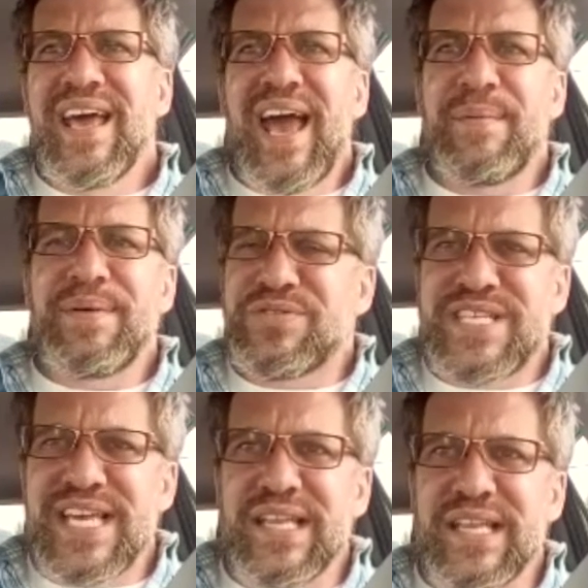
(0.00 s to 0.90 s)
I mean, it's
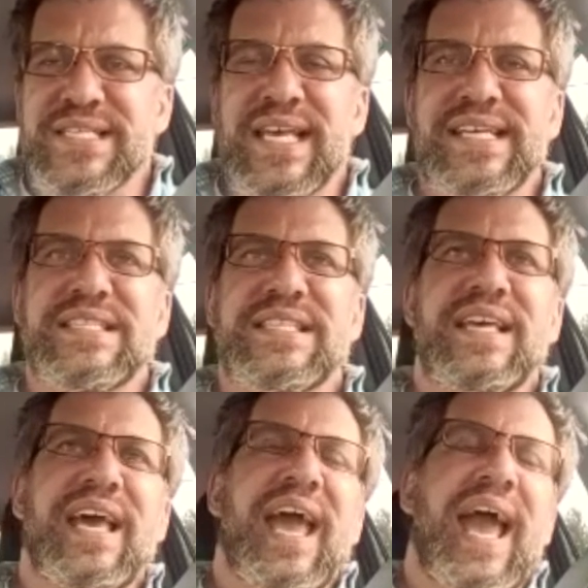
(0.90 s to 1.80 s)
ridiculous.
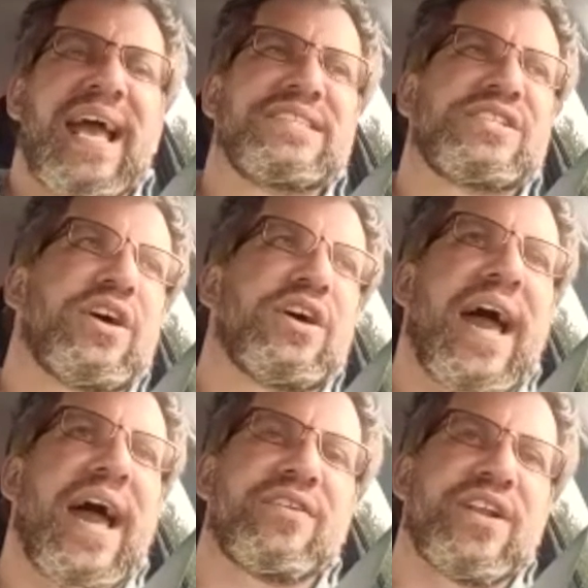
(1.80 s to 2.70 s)
And so
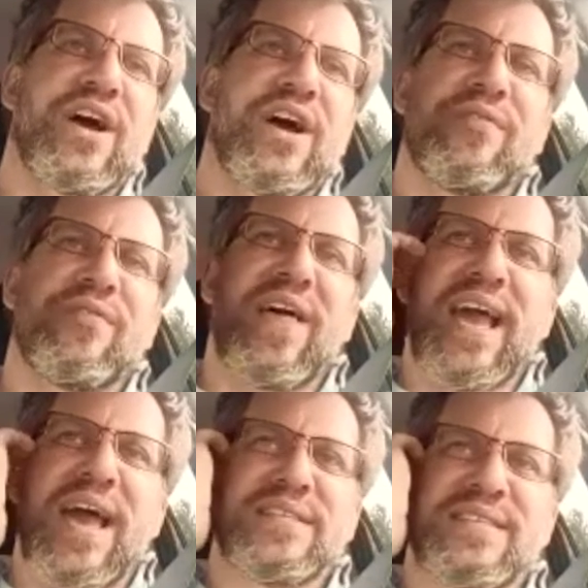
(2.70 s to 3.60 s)
I don't know. Like,
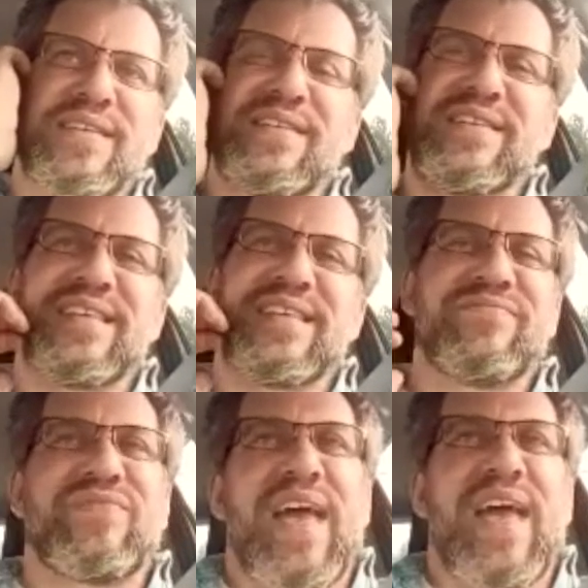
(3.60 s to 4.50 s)

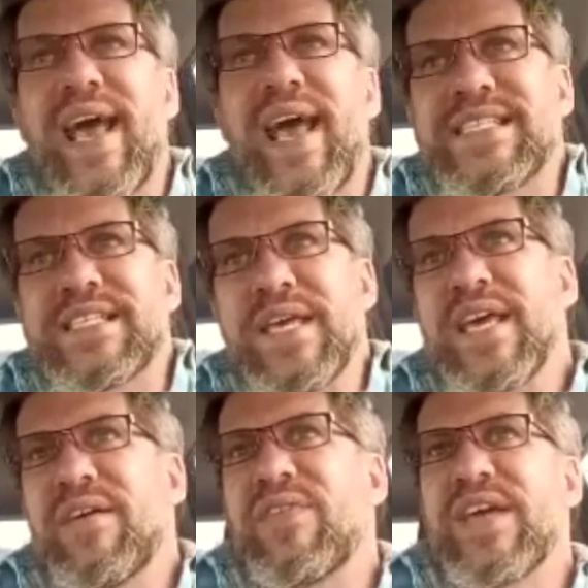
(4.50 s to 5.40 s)
they haven't asked
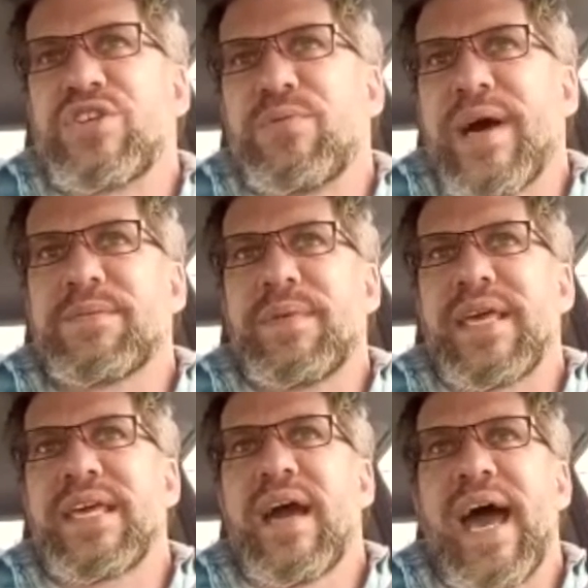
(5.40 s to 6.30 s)
me. If they do ask
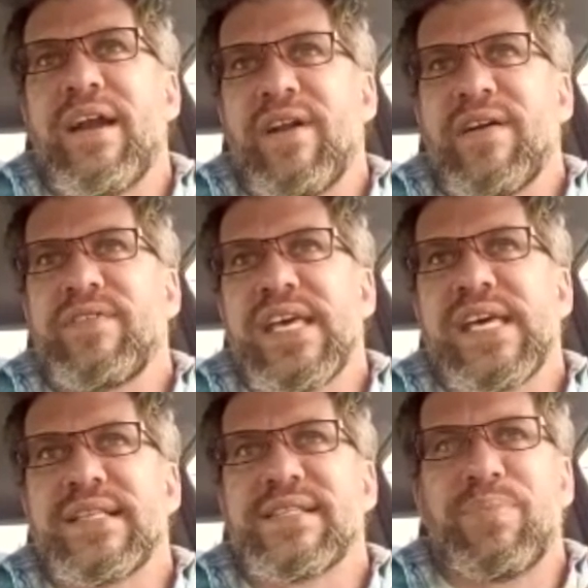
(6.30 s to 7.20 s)
me, I don't have any
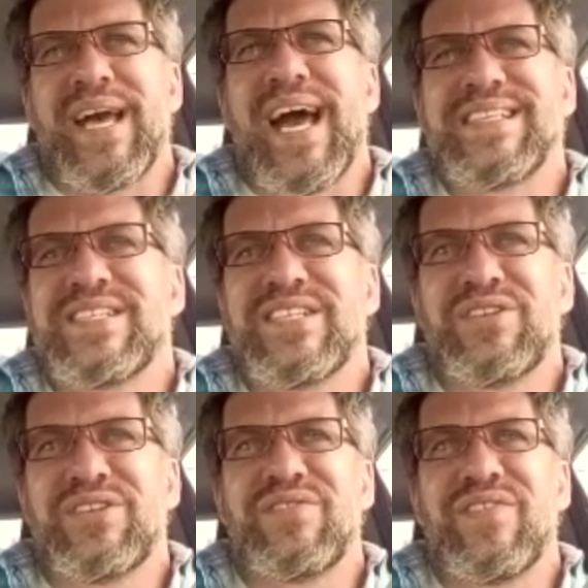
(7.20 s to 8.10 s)
kids, but I
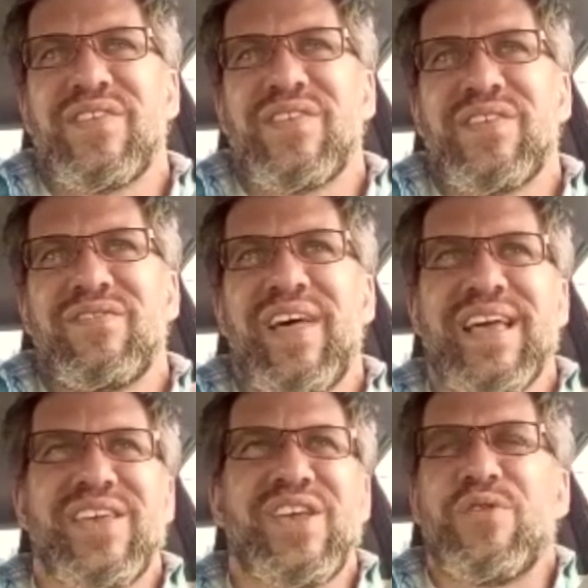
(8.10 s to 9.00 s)
still,
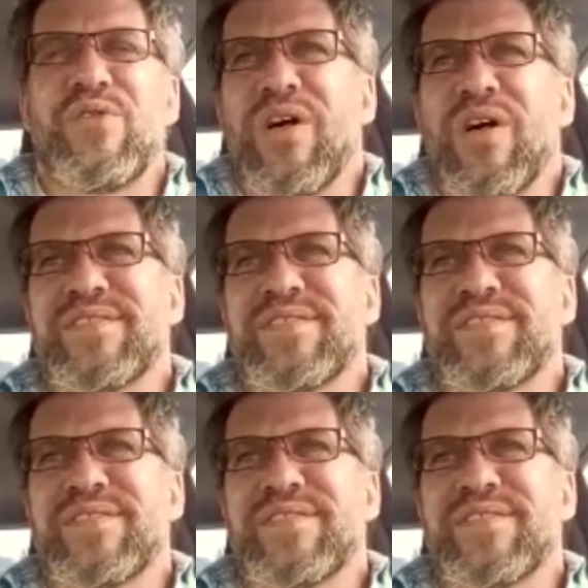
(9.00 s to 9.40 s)
like, you know, you all have to